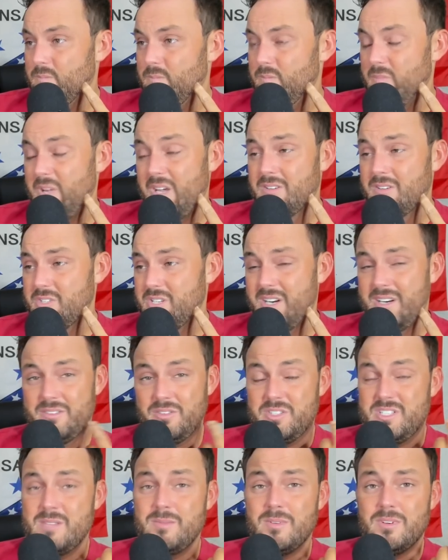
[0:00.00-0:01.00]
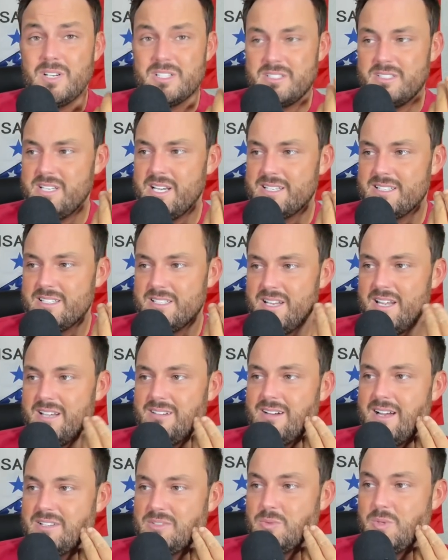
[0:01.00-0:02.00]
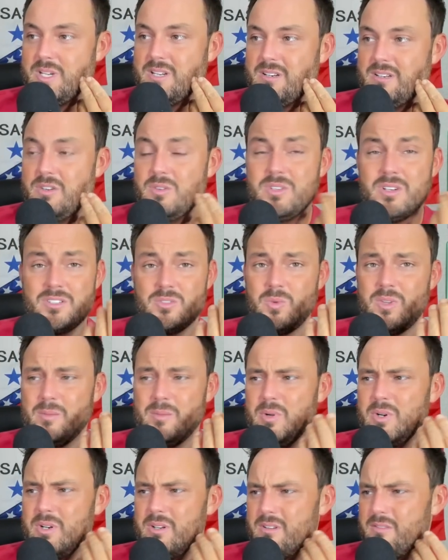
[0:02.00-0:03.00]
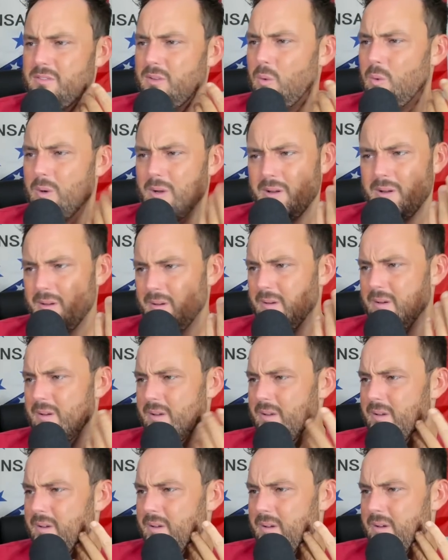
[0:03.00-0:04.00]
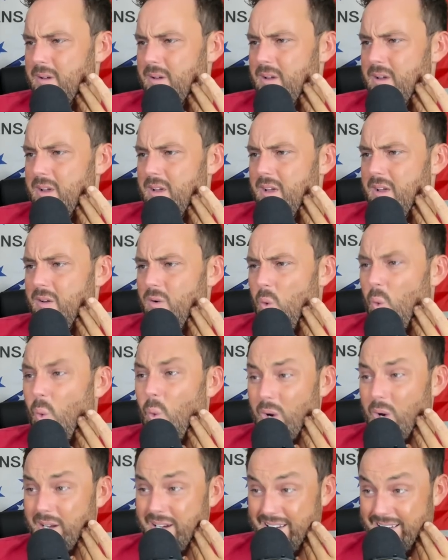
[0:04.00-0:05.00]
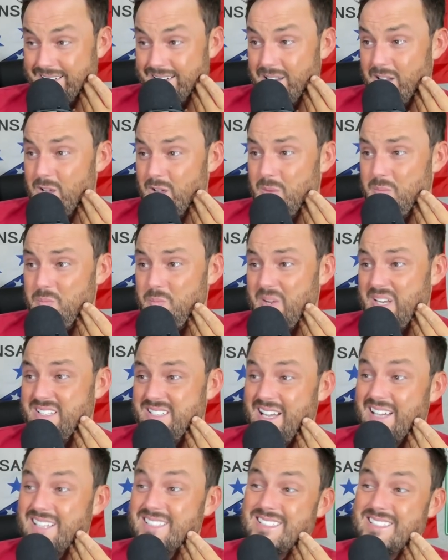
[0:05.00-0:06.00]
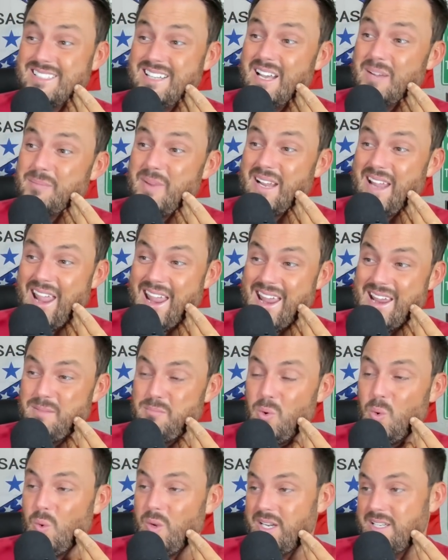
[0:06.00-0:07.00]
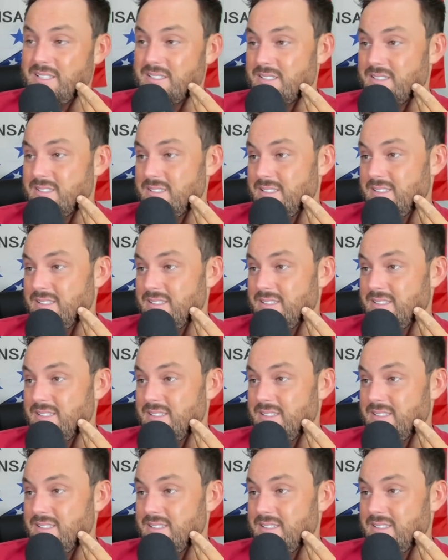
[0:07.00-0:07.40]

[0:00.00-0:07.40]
Baylor's not the team that lost to Texas State last week, and Utah's the one that put it to Florida. Oregon beat Texas Tech by 8 points.